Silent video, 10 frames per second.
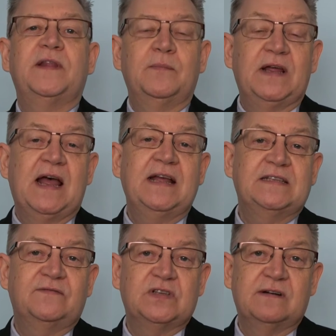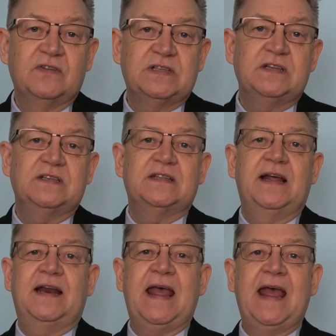them the kinds of services
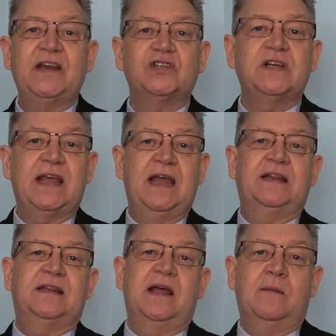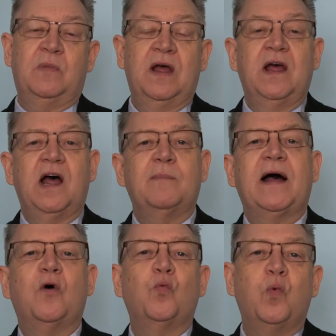that educate them
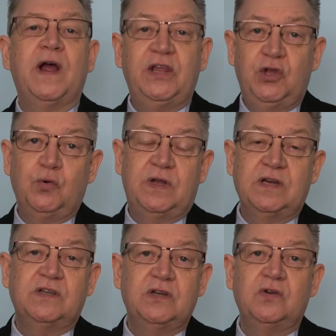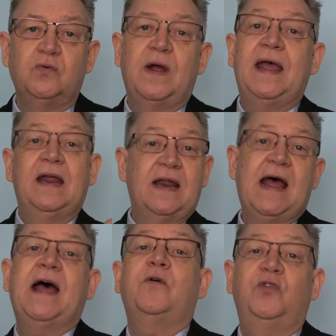about what you can do and
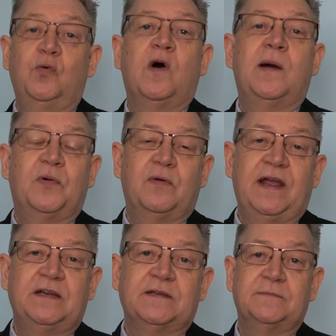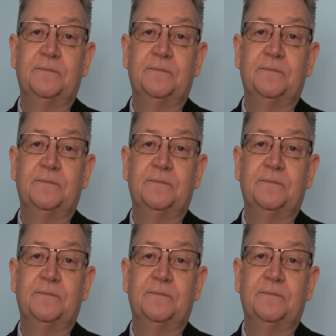how you operate.